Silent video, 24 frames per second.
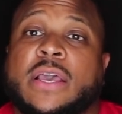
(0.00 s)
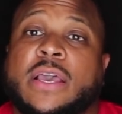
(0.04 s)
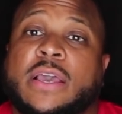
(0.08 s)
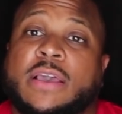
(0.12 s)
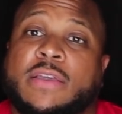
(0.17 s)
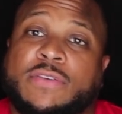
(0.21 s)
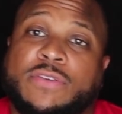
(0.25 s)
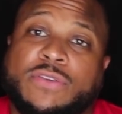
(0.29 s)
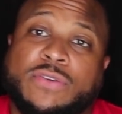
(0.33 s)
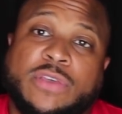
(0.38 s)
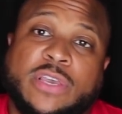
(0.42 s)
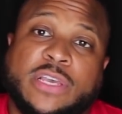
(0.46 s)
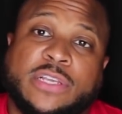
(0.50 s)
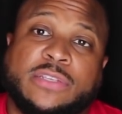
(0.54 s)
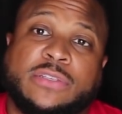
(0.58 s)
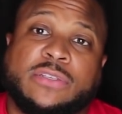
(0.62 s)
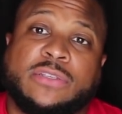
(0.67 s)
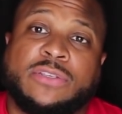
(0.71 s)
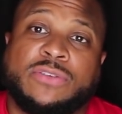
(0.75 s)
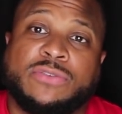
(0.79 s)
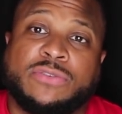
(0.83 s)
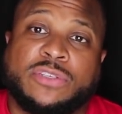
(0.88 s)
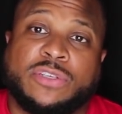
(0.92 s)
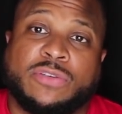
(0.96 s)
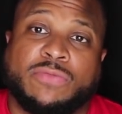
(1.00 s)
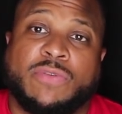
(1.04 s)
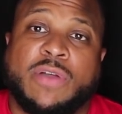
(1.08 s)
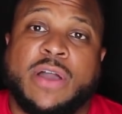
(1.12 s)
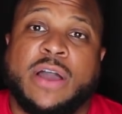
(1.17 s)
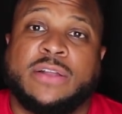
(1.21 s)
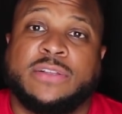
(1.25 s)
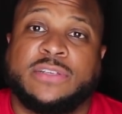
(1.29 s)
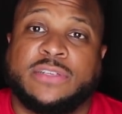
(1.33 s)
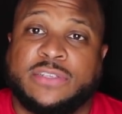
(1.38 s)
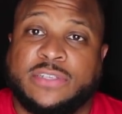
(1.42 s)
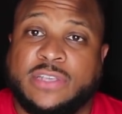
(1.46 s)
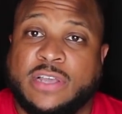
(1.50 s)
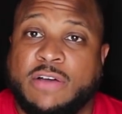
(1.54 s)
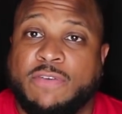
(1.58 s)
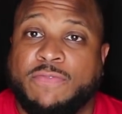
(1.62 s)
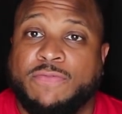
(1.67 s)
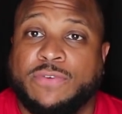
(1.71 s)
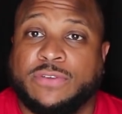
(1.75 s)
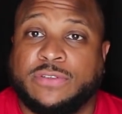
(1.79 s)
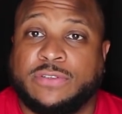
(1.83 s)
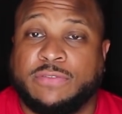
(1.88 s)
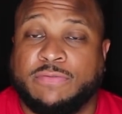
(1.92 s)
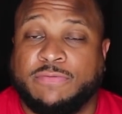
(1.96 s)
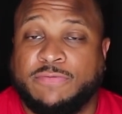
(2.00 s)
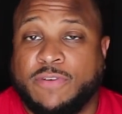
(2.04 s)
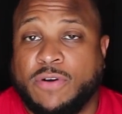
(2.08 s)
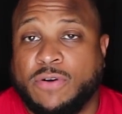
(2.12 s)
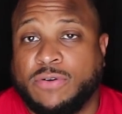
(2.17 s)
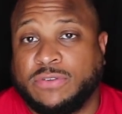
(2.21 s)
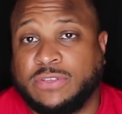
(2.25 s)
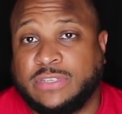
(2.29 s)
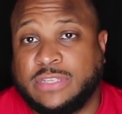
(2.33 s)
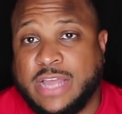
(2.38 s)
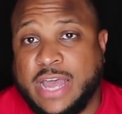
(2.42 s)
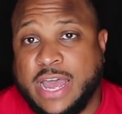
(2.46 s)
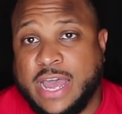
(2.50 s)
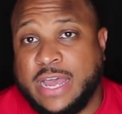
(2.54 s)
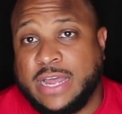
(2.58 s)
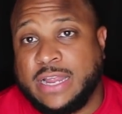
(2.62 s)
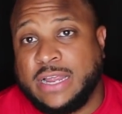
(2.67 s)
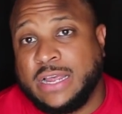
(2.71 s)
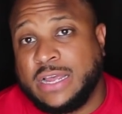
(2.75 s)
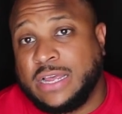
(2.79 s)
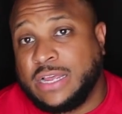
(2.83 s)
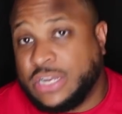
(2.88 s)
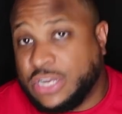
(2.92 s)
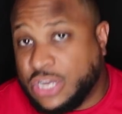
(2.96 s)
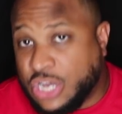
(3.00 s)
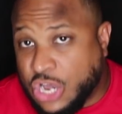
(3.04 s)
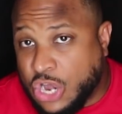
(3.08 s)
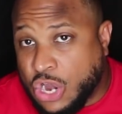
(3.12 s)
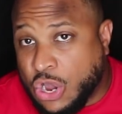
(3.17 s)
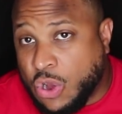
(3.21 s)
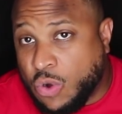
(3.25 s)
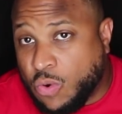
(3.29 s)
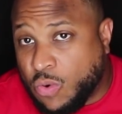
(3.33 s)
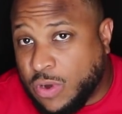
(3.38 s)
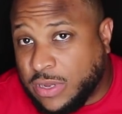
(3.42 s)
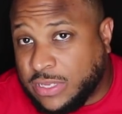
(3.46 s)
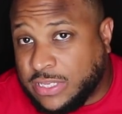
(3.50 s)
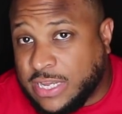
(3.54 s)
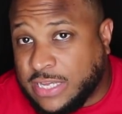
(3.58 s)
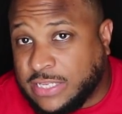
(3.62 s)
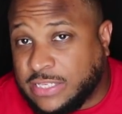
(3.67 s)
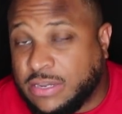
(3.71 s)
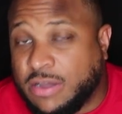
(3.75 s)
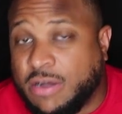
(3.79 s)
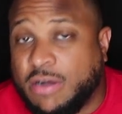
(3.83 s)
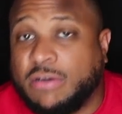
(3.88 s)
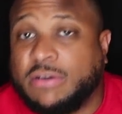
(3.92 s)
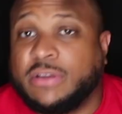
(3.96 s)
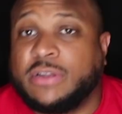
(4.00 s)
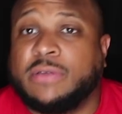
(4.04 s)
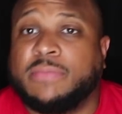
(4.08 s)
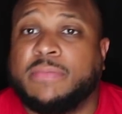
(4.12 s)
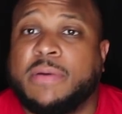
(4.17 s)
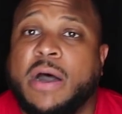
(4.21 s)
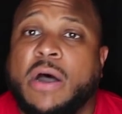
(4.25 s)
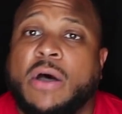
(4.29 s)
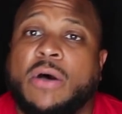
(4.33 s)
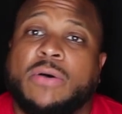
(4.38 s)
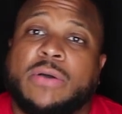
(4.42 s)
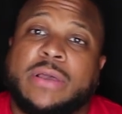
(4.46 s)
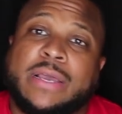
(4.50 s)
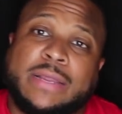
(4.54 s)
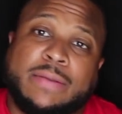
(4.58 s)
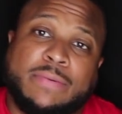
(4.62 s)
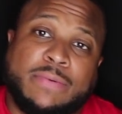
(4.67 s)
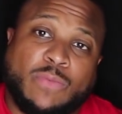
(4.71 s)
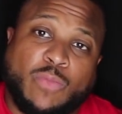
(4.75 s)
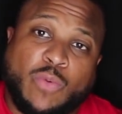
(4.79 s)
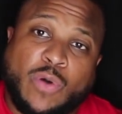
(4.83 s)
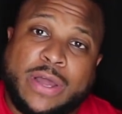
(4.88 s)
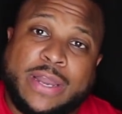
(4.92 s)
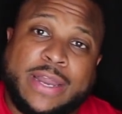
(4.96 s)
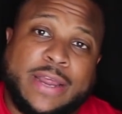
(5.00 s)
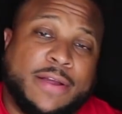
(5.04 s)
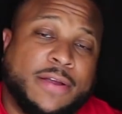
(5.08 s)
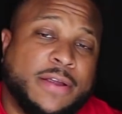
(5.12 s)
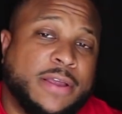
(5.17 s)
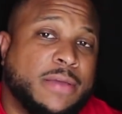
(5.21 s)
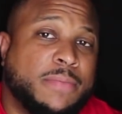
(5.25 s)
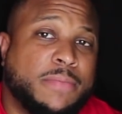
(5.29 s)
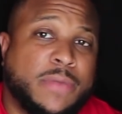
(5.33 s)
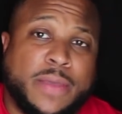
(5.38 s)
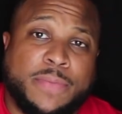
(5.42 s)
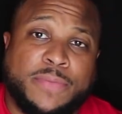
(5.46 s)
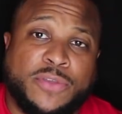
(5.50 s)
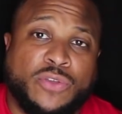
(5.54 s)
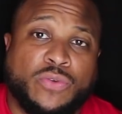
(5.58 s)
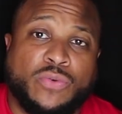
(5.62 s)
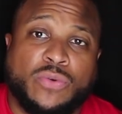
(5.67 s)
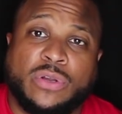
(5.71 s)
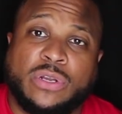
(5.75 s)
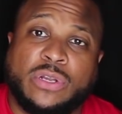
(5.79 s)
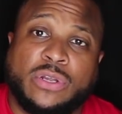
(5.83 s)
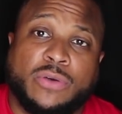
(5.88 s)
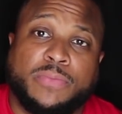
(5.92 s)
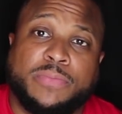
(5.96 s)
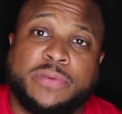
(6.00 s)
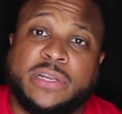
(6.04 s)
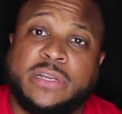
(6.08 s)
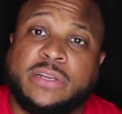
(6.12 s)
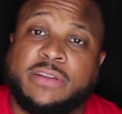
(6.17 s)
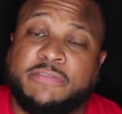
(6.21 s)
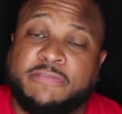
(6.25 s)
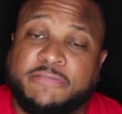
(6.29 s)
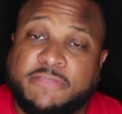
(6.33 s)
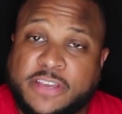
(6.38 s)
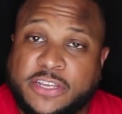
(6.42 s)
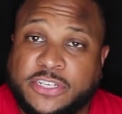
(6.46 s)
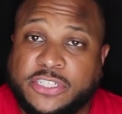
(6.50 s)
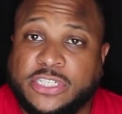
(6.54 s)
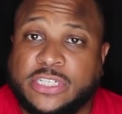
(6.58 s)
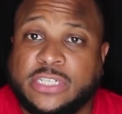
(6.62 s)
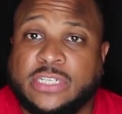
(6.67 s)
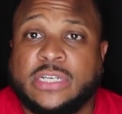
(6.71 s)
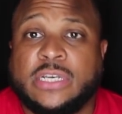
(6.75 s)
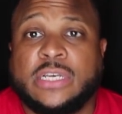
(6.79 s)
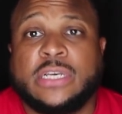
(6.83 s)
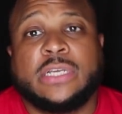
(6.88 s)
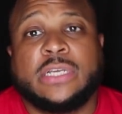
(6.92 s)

And you surround yourself with some folks that know what they're talking about in one area, maybe you're a little bit deficient,